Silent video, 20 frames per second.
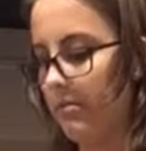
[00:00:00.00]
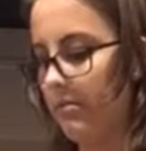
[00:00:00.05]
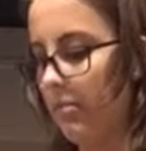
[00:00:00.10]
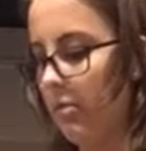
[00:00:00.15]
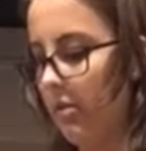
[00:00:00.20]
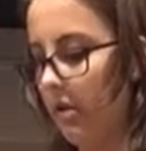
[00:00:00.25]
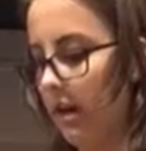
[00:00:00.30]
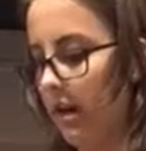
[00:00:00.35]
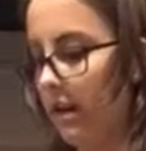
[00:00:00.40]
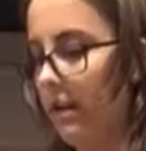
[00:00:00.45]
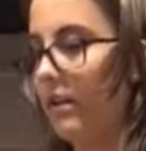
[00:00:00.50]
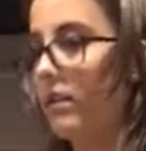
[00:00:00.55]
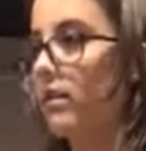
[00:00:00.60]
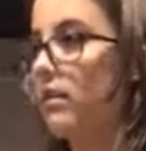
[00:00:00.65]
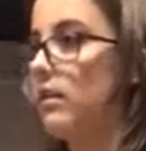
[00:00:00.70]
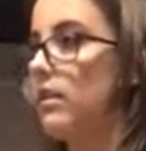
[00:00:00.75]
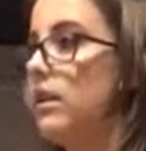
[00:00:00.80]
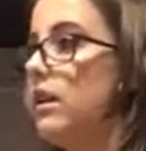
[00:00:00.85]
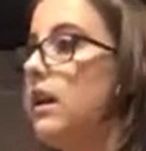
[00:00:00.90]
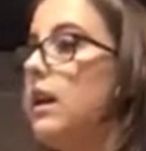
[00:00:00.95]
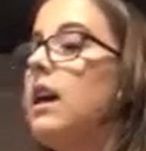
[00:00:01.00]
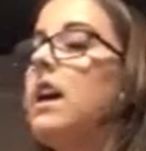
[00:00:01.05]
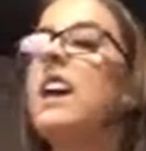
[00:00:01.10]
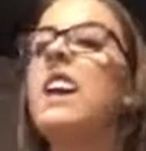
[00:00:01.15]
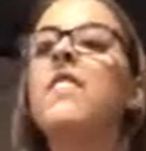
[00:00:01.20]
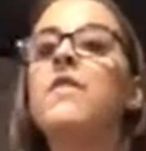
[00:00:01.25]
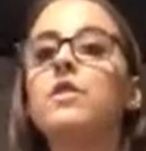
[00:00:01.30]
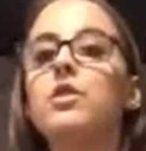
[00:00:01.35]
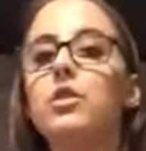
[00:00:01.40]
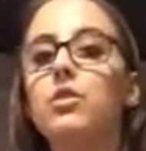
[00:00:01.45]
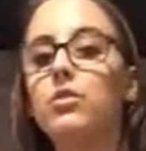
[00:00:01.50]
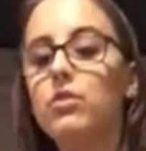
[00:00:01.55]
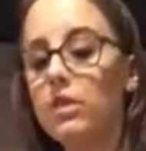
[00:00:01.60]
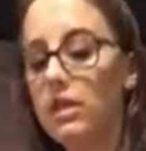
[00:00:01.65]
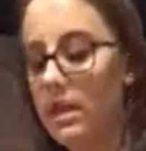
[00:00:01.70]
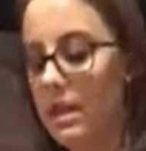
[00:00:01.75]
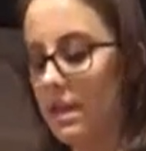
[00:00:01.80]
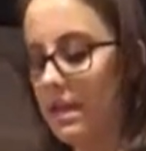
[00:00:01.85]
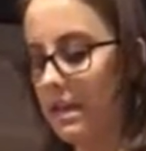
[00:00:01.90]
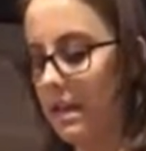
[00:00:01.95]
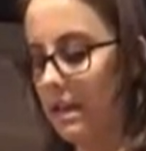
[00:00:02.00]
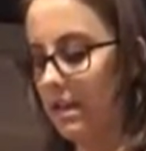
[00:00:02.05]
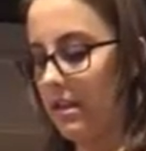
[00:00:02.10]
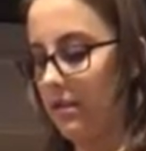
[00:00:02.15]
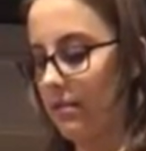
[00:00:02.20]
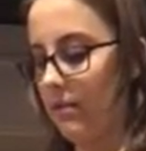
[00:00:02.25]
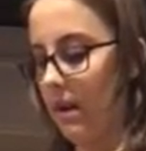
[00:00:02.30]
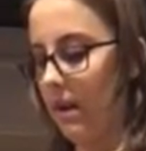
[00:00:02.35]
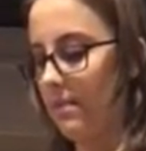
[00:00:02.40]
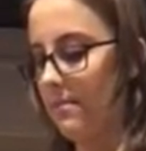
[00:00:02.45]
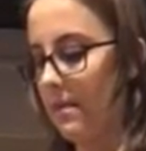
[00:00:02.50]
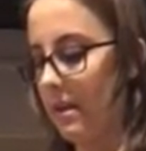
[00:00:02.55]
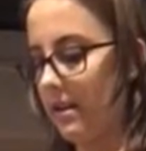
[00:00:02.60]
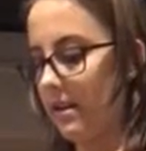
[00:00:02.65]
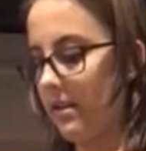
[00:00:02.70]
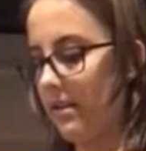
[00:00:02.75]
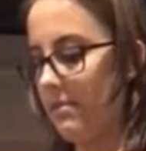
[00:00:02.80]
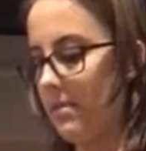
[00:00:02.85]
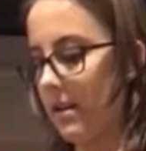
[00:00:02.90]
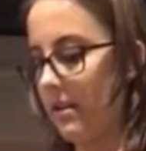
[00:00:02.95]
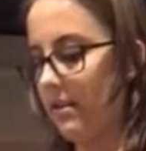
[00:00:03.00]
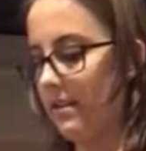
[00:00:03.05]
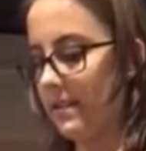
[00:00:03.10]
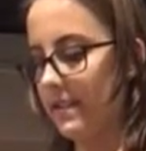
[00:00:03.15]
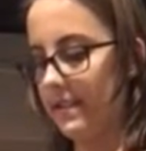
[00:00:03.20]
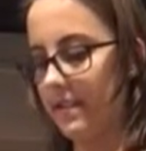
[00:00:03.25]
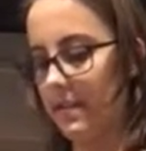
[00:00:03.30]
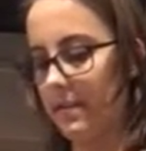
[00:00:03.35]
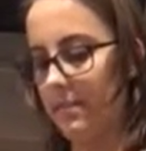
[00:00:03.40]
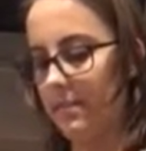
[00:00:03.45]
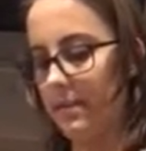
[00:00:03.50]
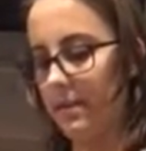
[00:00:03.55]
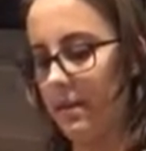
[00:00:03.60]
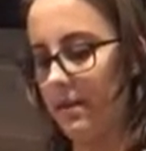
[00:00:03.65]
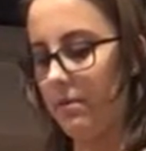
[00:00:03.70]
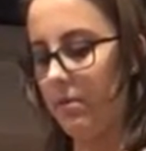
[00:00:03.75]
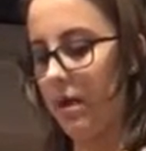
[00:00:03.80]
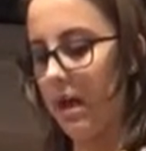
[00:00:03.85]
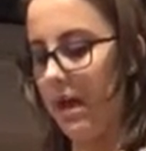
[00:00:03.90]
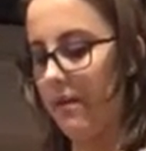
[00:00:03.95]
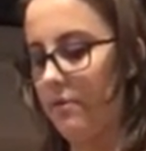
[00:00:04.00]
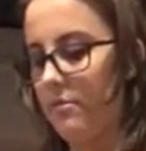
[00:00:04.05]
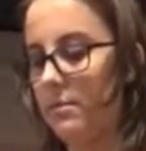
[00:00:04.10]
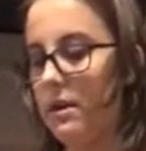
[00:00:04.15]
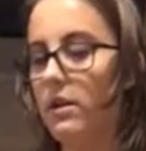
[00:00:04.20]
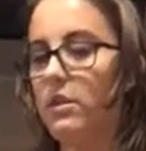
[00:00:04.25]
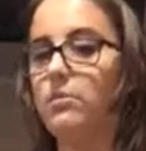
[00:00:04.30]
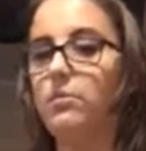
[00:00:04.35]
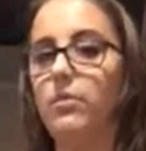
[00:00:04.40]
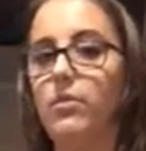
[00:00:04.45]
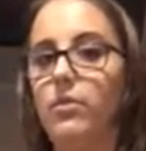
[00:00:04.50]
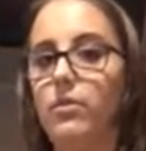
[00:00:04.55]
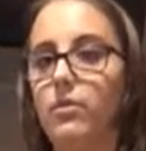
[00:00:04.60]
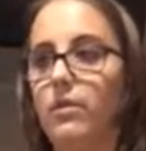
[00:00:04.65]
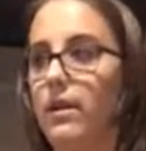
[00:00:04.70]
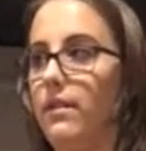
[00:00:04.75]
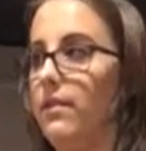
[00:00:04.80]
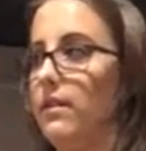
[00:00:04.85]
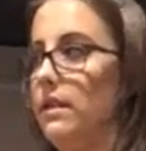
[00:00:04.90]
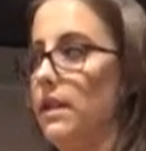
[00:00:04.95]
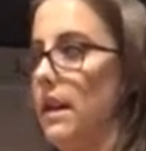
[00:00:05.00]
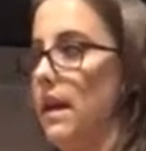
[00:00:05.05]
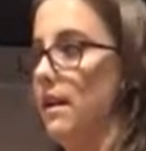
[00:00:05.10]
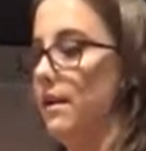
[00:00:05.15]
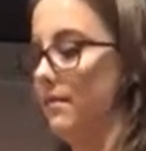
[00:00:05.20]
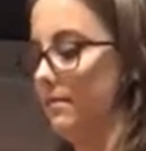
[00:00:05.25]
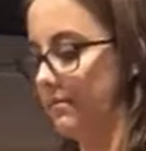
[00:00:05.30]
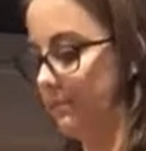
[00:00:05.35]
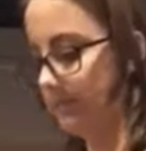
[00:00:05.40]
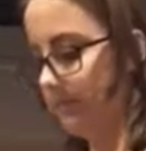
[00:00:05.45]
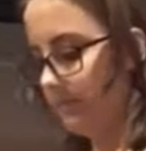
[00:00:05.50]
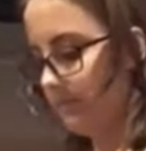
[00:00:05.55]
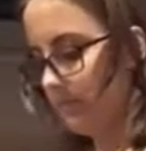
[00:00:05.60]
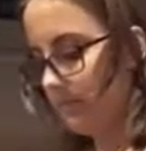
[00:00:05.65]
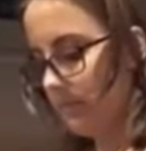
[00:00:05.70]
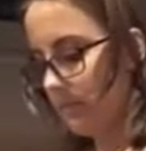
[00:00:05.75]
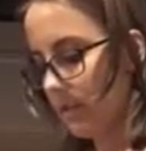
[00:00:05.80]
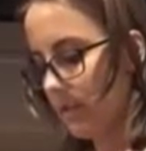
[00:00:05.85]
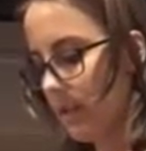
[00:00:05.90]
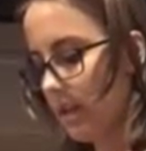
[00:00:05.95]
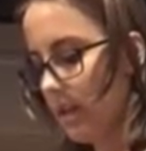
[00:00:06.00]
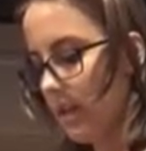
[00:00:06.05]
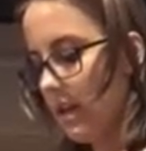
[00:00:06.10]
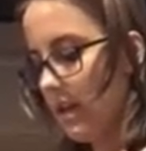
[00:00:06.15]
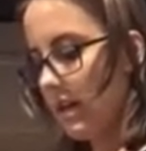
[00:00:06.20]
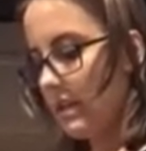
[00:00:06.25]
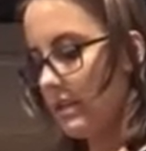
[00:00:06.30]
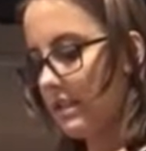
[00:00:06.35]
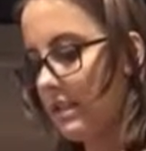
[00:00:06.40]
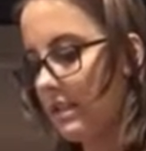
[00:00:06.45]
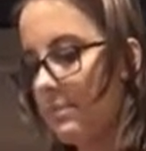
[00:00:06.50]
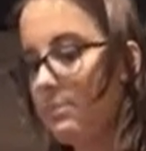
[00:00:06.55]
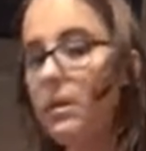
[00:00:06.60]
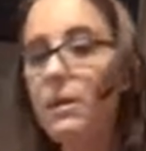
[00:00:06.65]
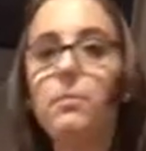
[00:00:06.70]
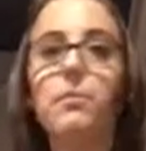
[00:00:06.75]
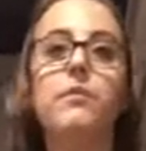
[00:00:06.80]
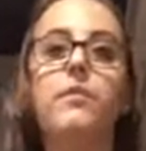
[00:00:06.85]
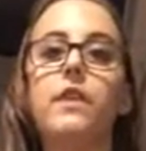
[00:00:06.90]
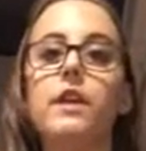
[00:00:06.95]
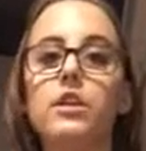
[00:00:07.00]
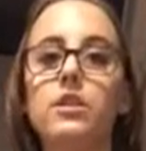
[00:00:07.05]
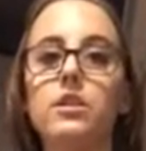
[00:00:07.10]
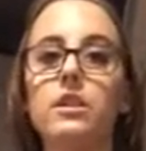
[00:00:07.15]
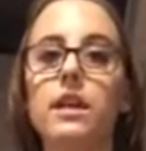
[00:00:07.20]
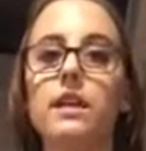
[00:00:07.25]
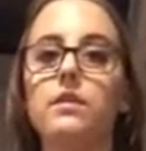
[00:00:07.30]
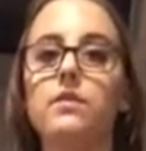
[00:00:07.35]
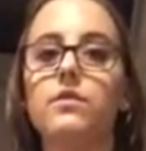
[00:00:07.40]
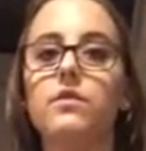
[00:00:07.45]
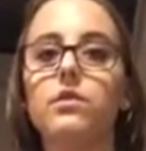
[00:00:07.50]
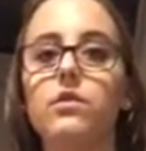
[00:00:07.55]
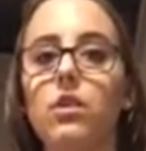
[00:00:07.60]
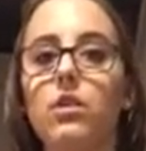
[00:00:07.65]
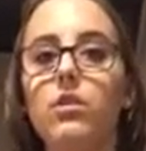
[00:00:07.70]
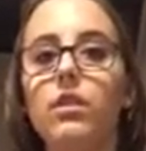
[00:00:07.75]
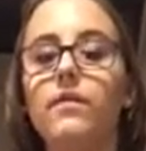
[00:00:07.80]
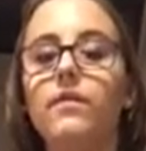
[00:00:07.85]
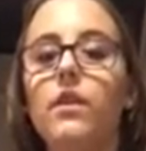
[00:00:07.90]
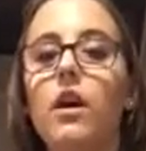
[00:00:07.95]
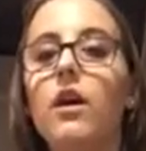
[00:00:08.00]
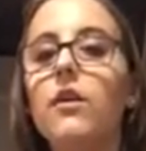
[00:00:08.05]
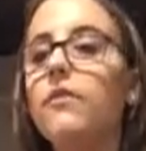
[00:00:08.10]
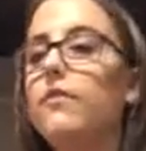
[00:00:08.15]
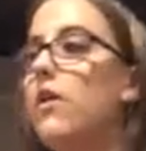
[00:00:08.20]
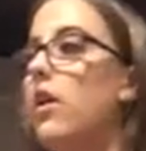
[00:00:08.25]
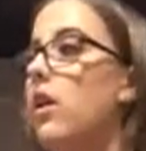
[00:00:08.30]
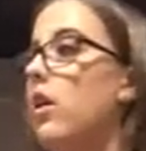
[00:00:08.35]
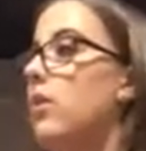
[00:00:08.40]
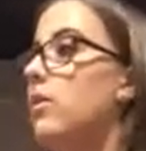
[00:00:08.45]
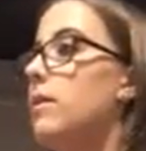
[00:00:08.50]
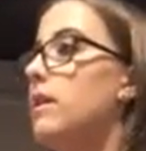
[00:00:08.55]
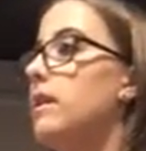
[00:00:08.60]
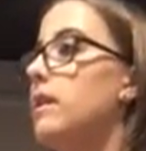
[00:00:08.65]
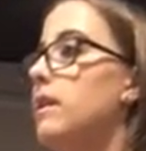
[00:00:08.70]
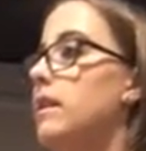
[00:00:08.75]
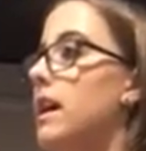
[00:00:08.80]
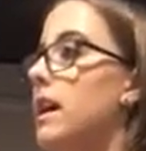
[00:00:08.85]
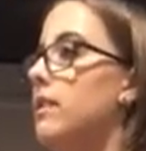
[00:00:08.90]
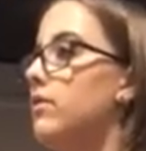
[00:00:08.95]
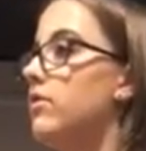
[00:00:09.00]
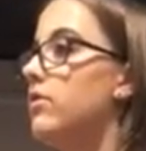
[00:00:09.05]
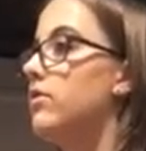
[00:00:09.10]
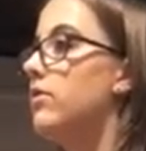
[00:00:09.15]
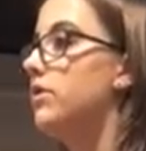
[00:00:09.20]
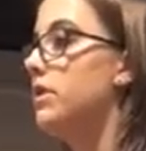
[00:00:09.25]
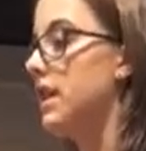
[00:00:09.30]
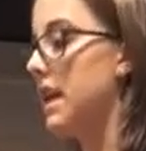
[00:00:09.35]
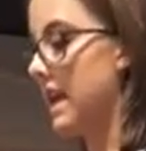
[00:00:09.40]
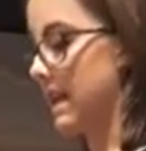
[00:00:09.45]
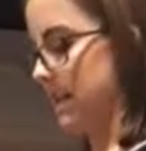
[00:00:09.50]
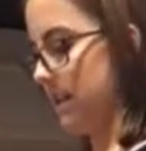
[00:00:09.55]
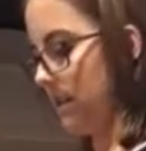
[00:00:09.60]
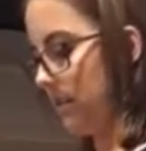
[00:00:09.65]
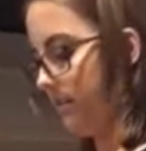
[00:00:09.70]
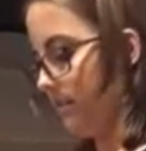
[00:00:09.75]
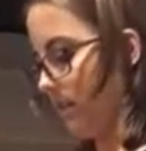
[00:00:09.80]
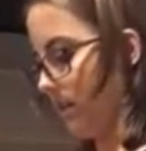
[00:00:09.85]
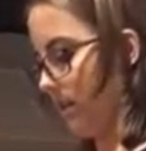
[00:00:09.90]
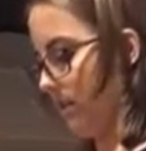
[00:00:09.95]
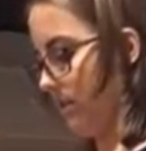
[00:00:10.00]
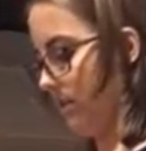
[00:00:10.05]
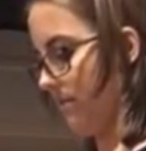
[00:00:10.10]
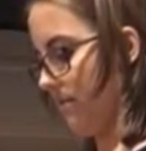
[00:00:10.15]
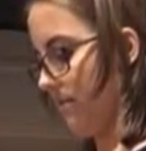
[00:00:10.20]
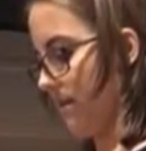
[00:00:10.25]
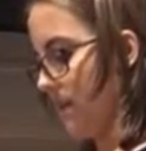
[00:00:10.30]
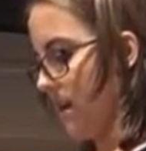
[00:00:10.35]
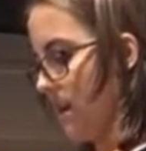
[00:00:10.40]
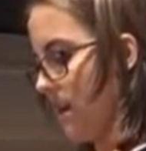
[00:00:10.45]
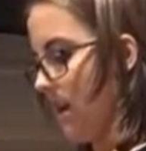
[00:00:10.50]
the morning. If children can get the recommended amount of sleep, they will have a better mood throughout the day. Sleep deprivation as a result of not following the natural circadian rhythm